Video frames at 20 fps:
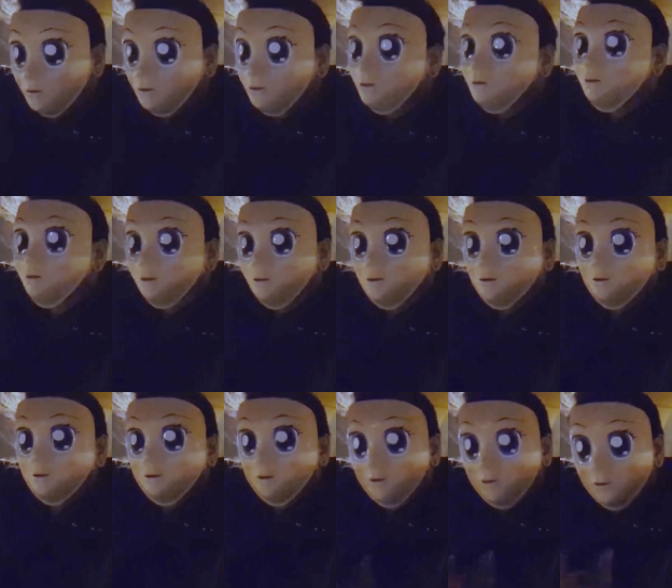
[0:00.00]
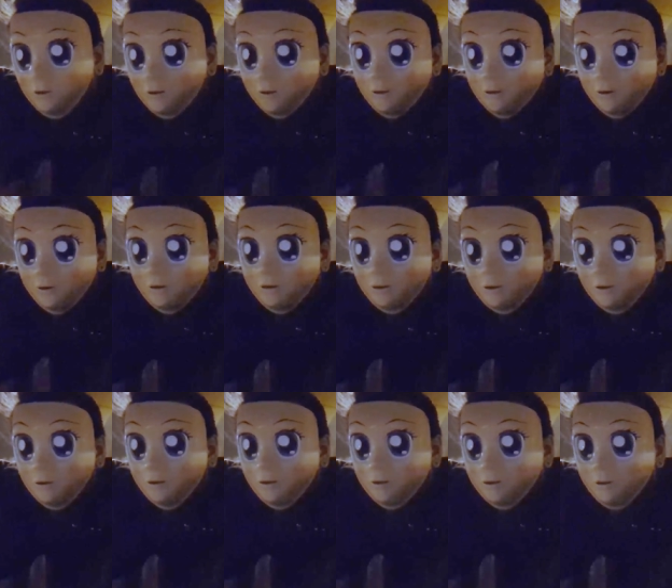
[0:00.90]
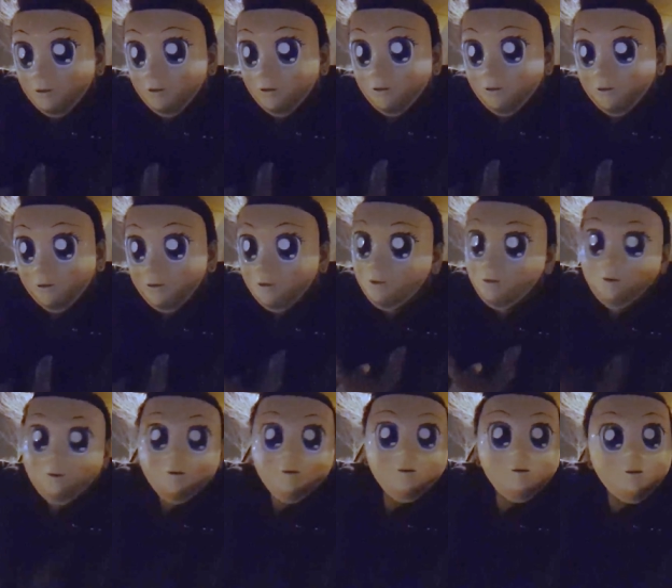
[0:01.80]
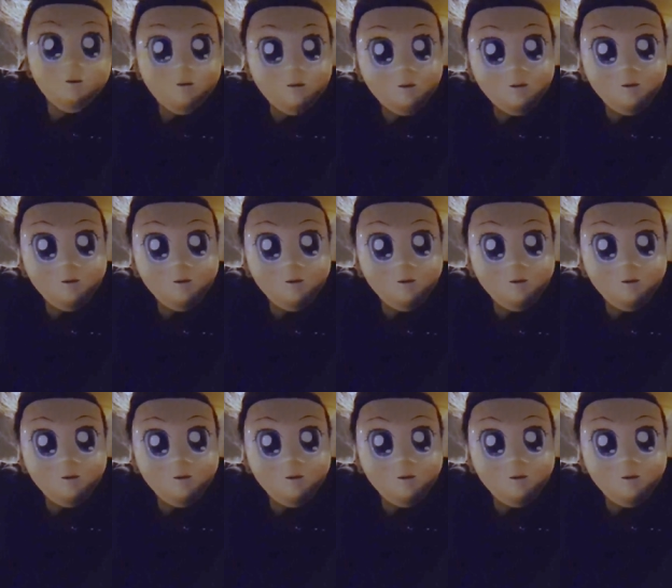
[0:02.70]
or some people don't have the the want